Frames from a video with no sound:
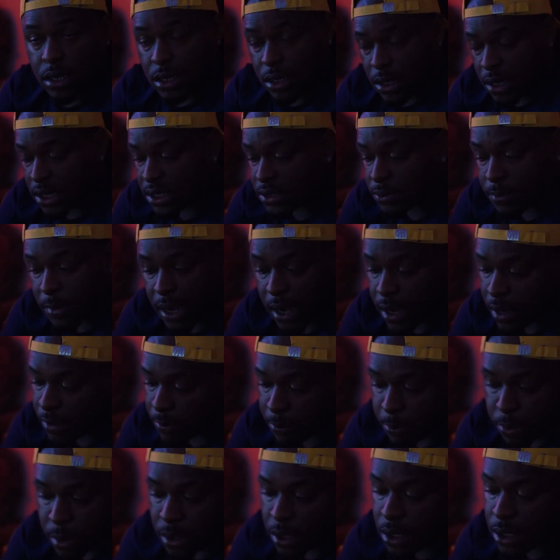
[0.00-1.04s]
That's my
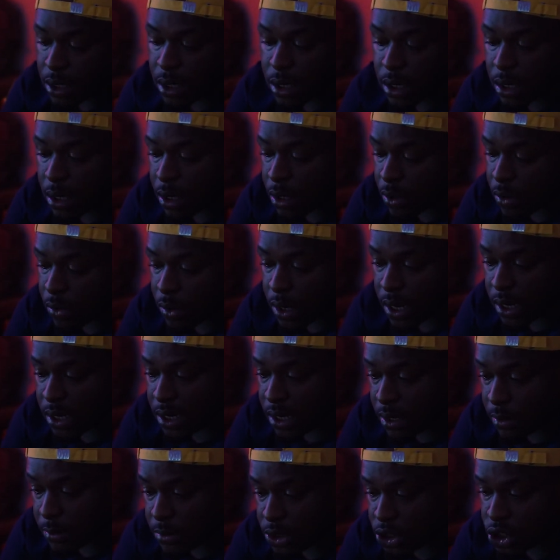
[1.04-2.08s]
blood uncle,
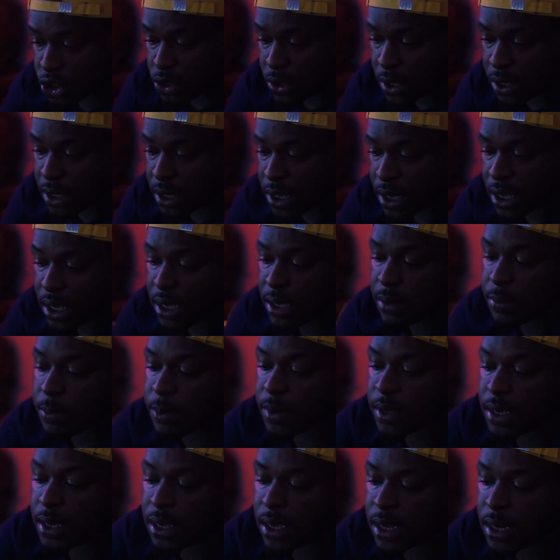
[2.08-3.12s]
goddamn me, straight
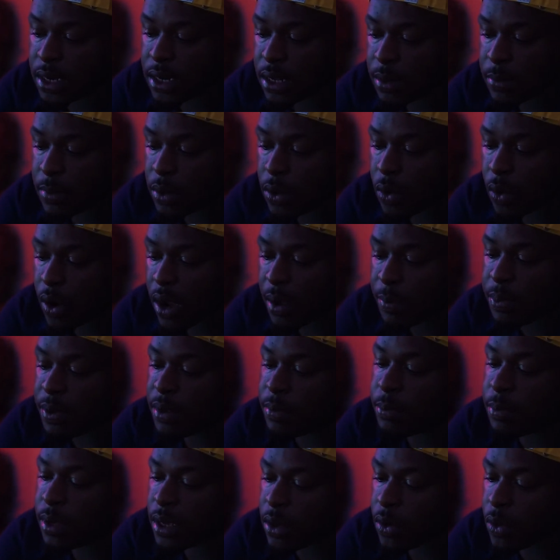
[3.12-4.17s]
kingpin, goddamn me, R I P
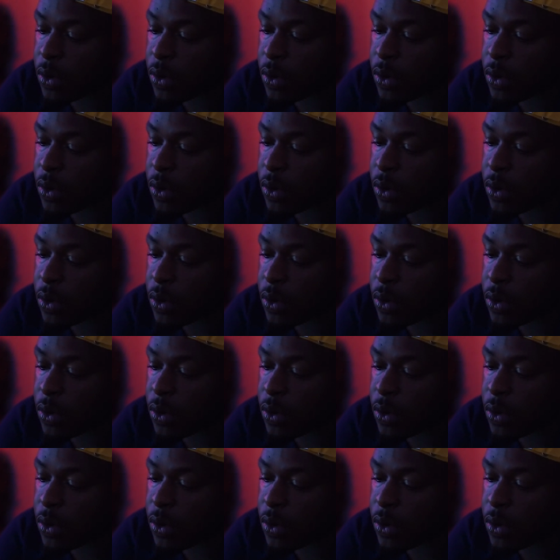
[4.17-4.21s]
Big